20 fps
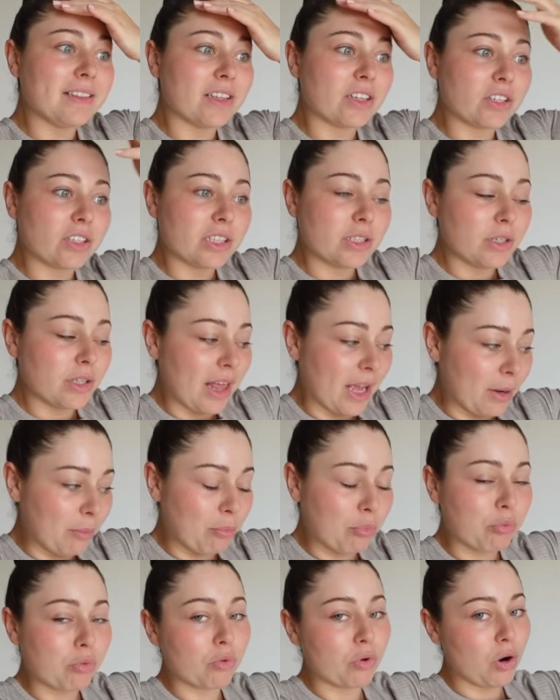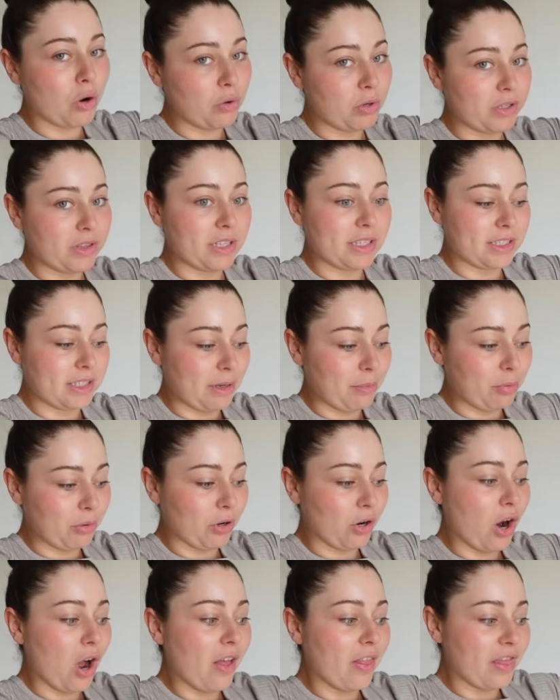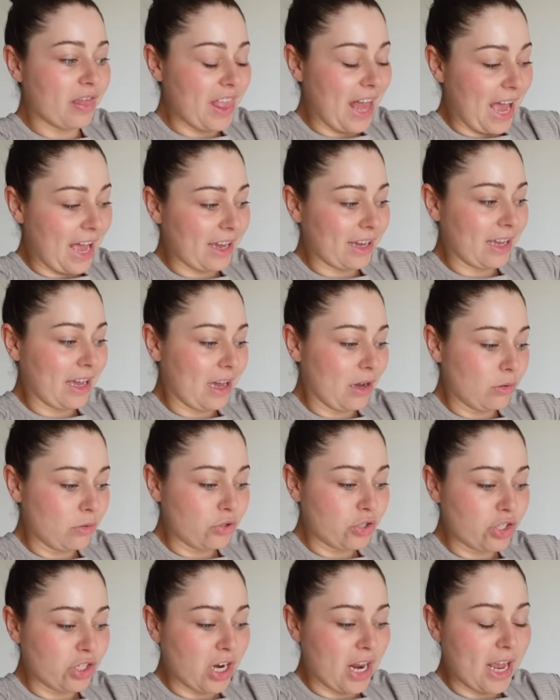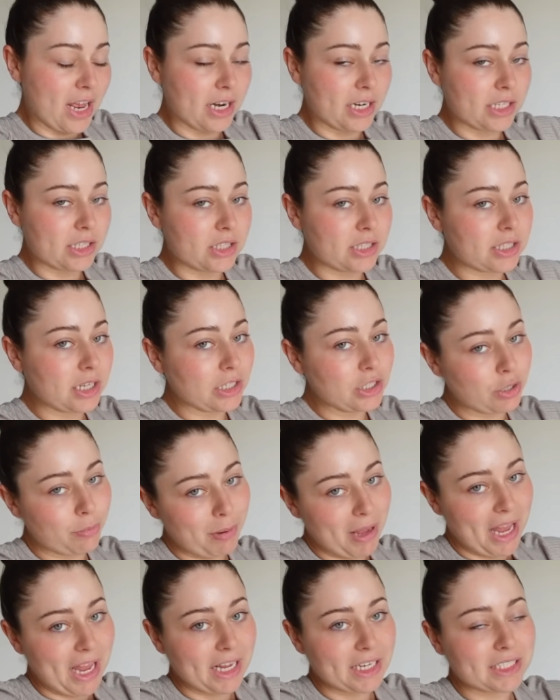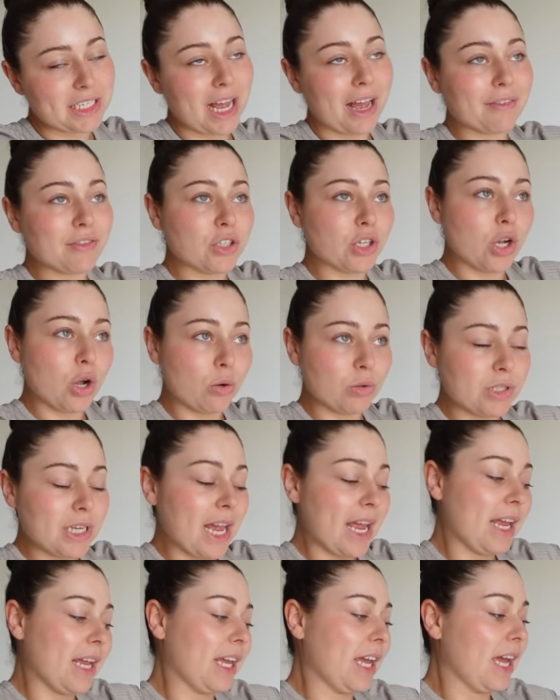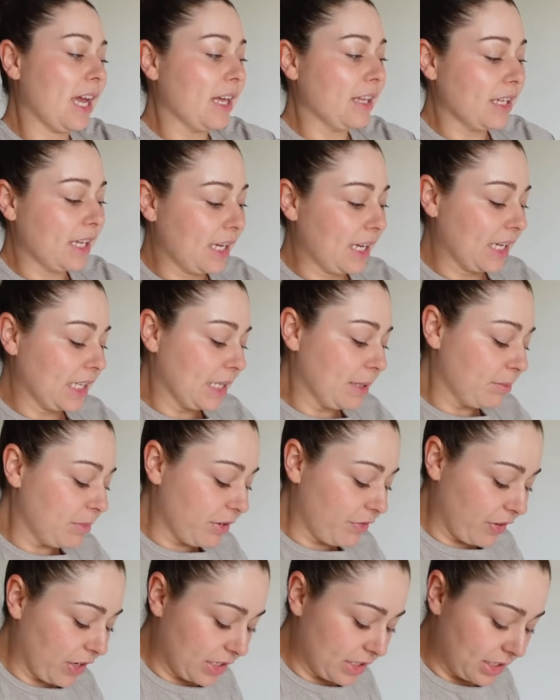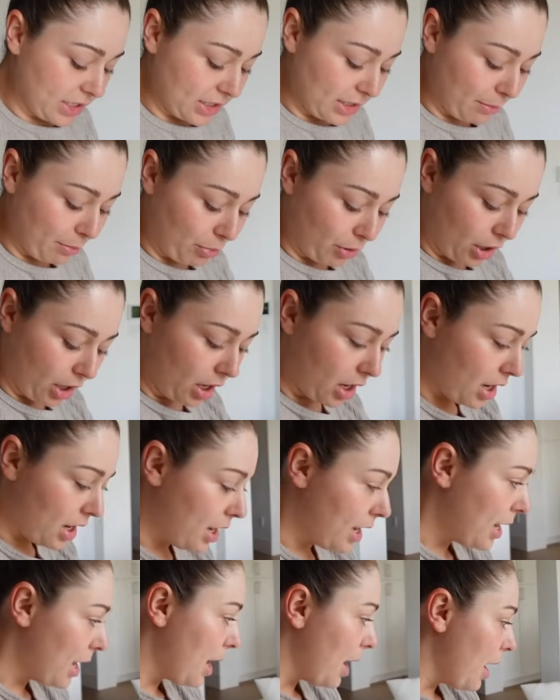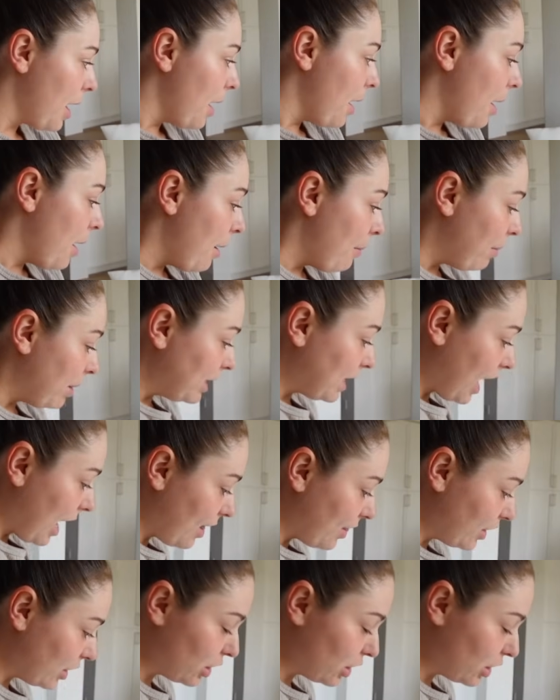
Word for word: literally like broke the zipper on that couch and it's such a pain to have to go take it and like get them to fix the zipper. But yeah, the